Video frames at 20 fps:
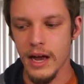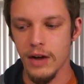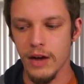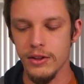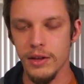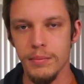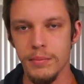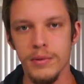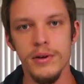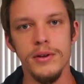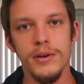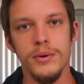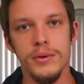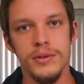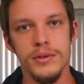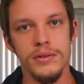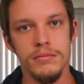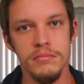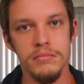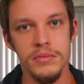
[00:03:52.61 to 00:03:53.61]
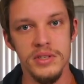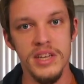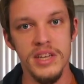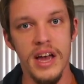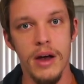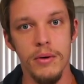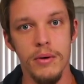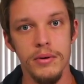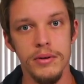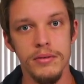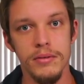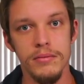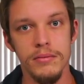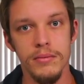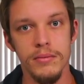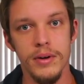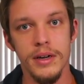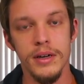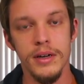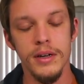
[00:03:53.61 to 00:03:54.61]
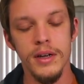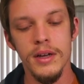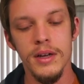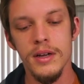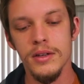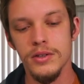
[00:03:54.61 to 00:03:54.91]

how they produce sound, right?